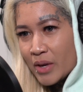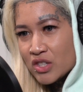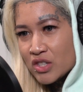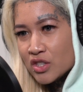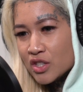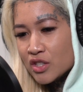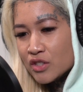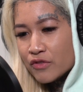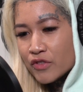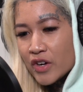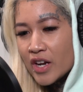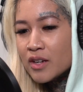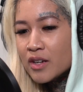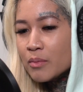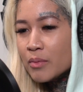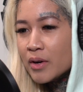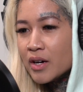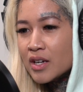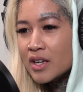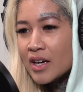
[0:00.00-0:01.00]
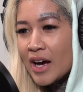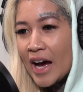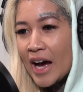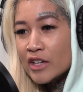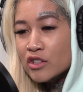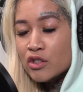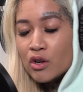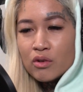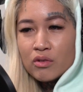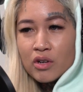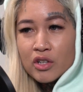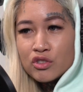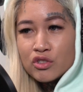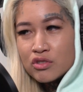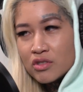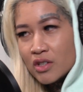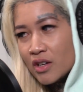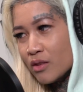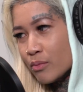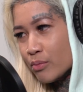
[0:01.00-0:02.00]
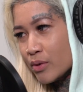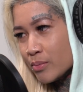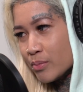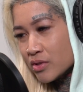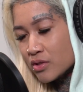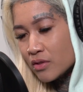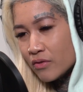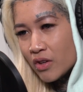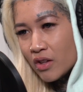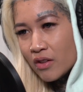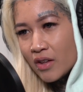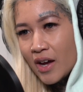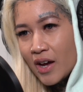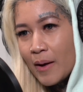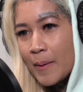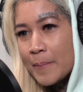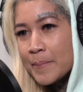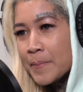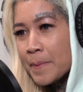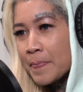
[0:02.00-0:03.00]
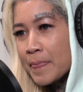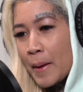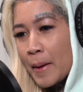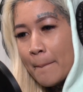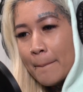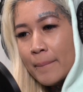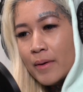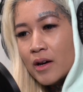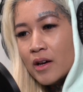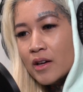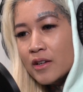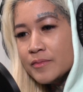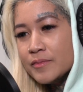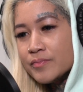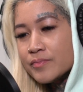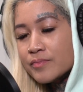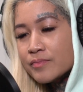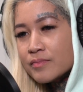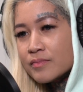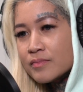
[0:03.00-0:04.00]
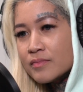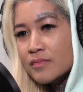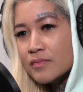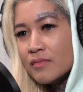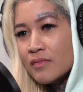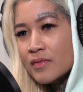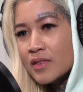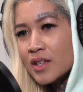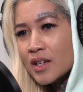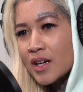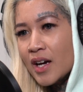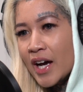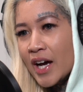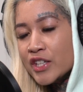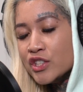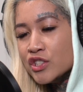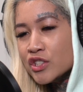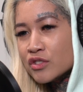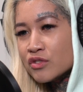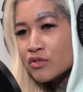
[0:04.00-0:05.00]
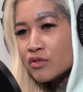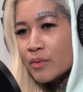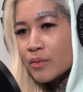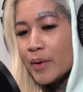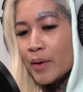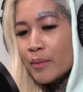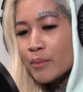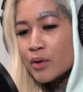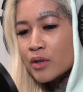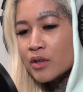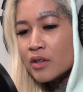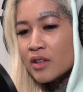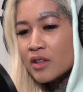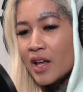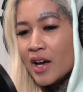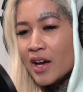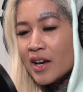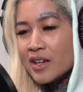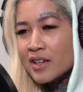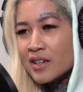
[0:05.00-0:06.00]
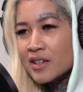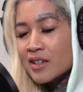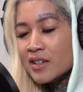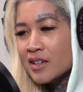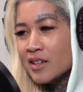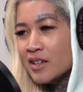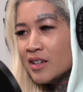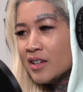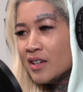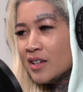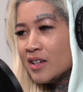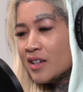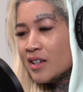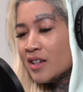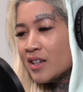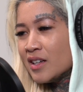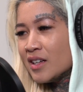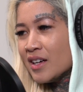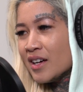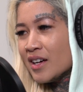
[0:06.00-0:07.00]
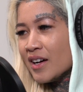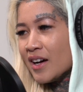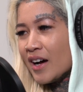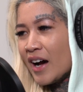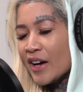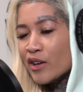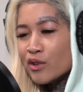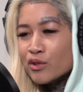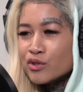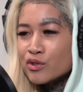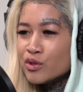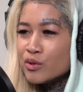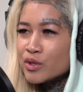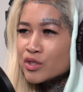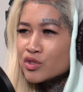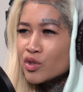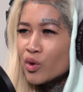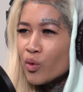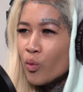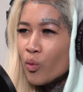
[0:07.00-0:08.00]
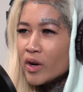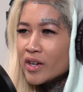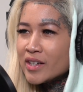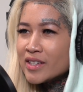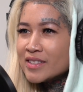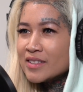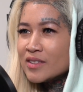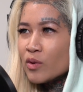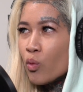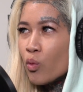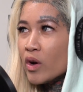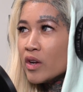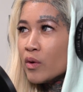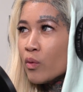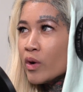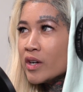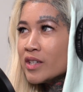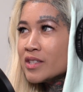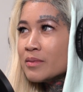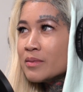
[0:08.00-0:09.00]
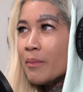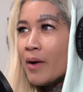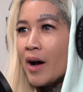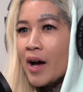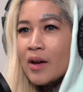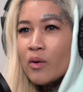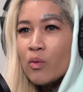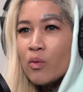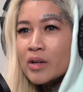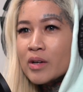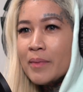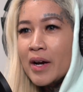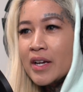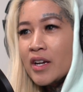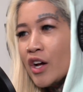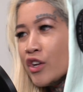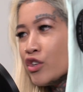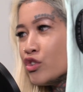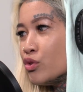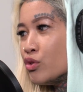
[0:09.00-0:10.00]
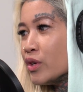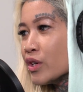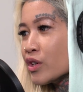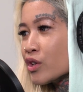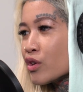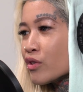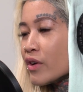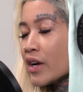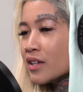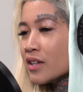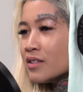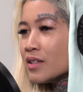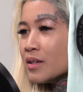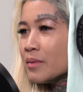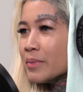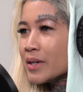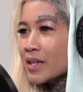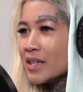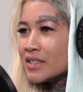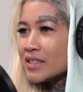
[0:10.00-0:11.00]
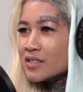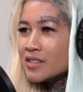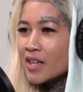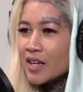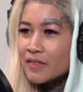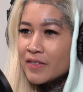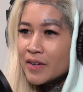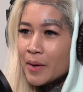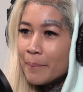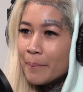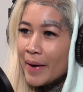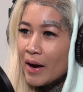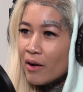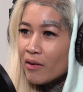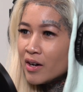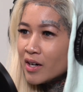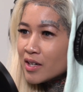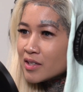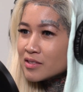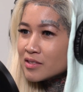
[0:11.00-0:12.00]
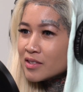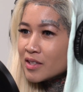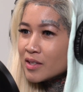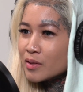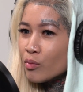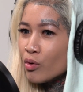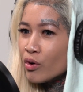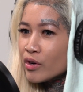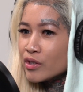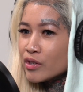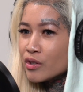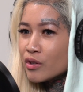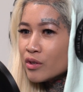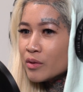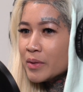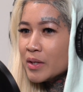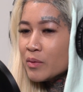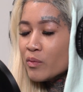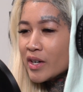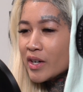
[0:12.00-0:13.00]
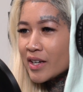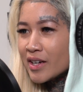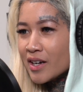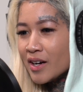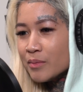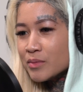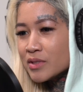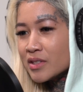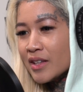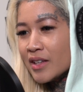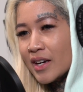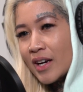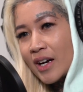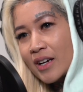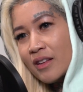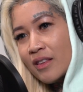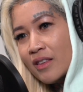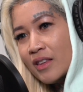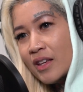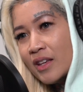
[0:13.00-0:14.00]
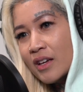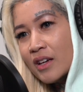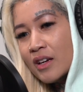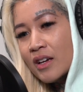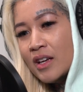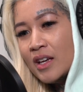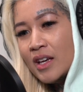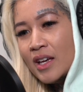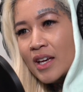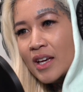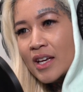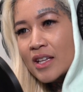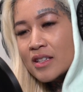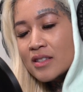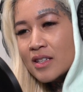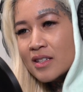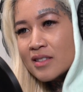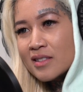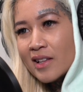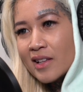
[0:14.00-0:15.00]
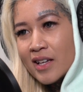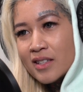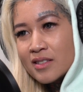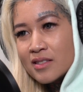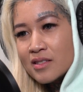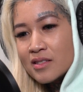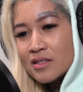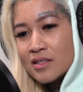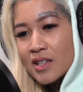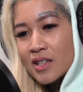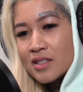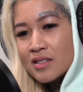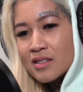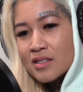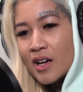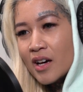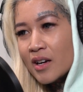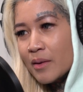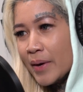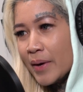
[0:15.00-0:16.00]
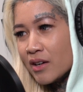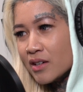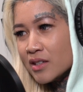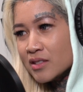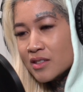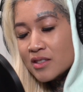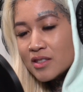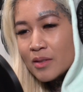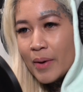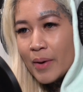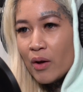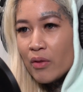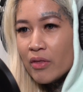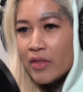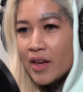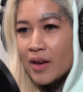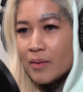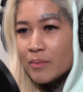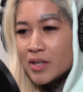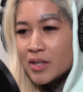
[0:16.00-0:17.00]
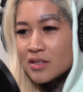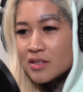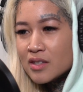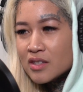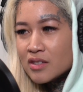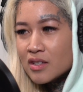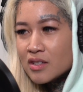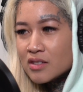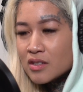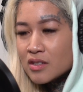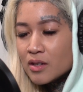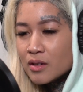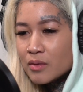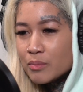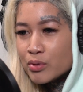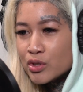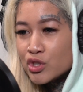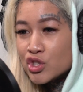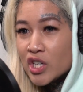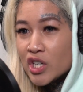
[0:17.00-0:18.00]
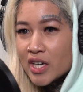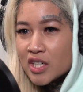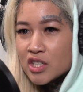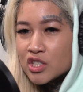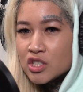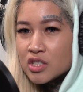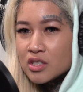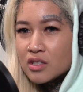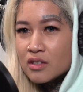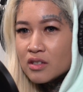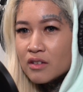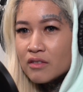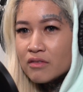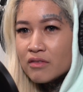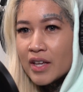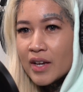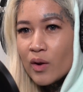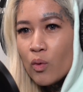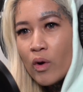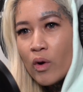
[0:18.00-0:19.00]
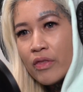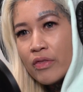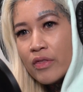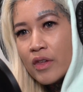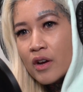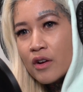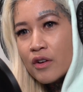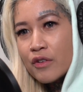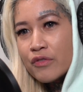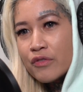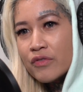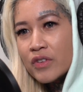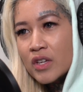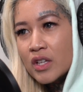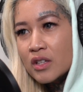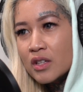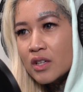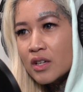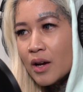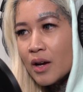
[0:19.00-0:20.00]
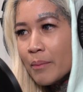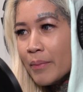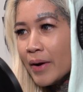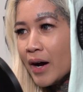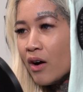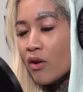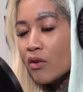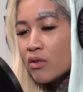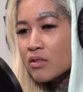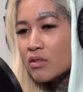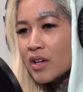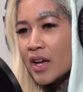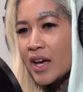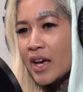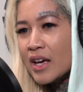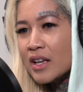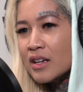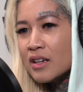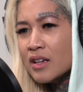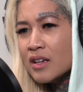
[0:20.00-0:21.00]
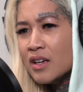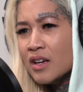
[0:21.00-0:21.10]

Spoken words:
message for anybody. I don't understand the purpose of all that, but I just remember like I don't do it. So what am I not doing correctly? But it's not even about us anymore. You know what I mean? When it comes to that kind of thing, it's not about us. It's about them. It's a projection of like what they're feeling about. And